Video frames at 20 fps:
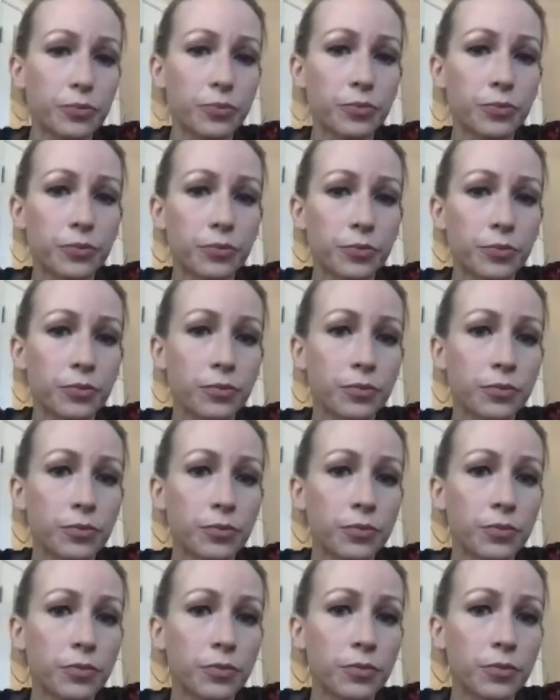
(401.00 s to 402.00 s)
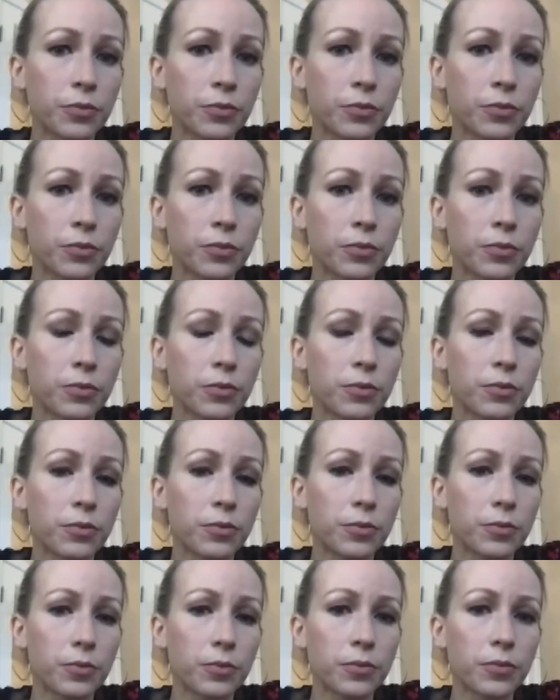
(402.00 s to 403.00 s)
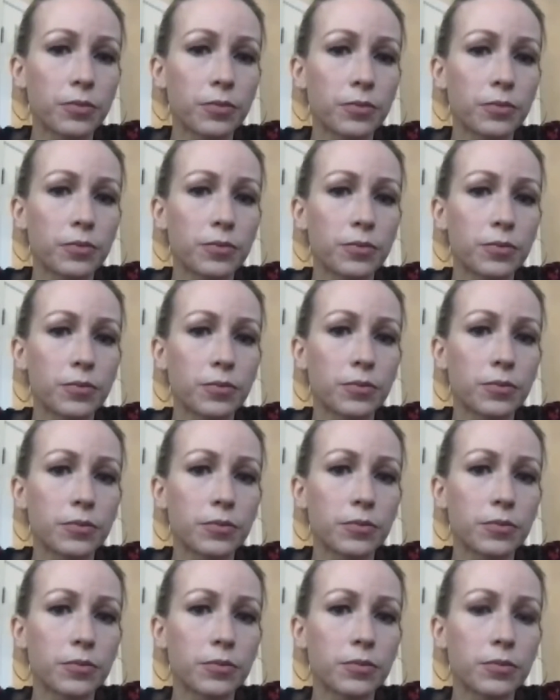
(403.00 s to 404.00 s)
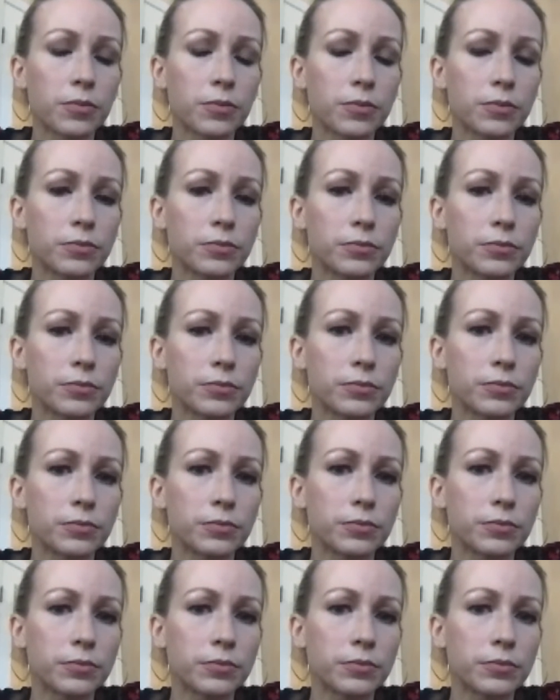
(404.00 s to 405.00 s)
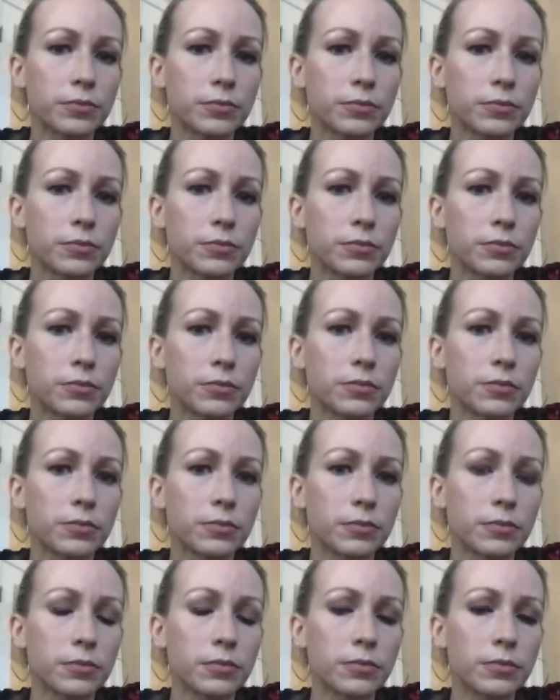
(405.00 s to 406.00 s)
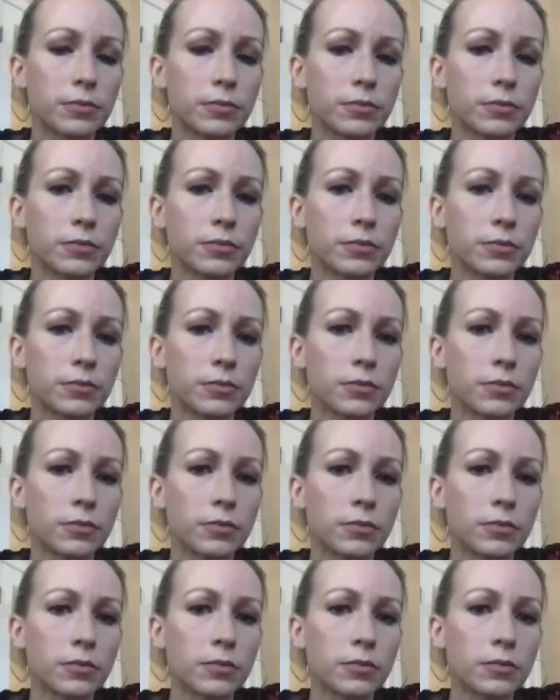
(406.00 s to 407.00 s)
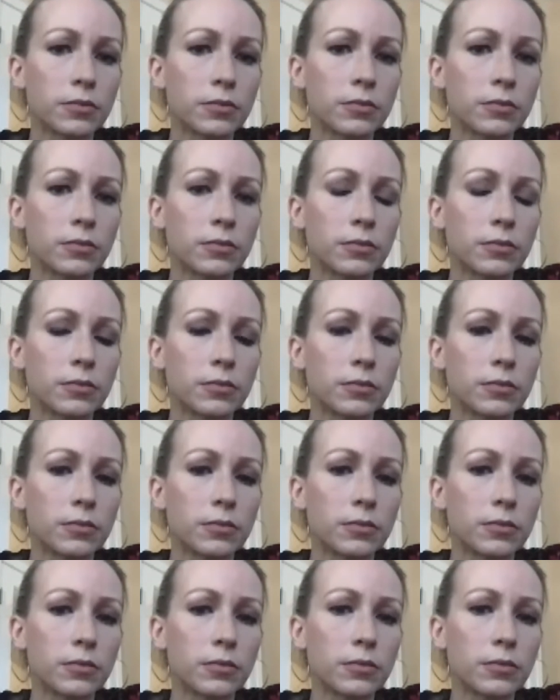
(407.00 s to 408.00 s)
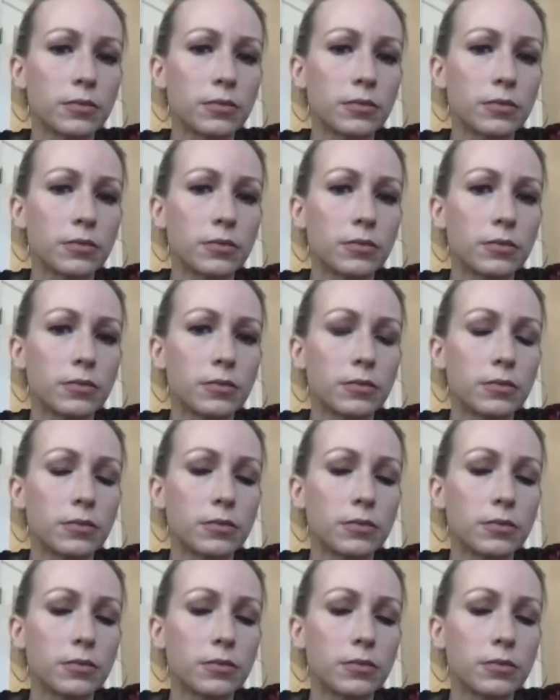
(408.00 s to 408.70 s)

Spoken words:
Nothing is said.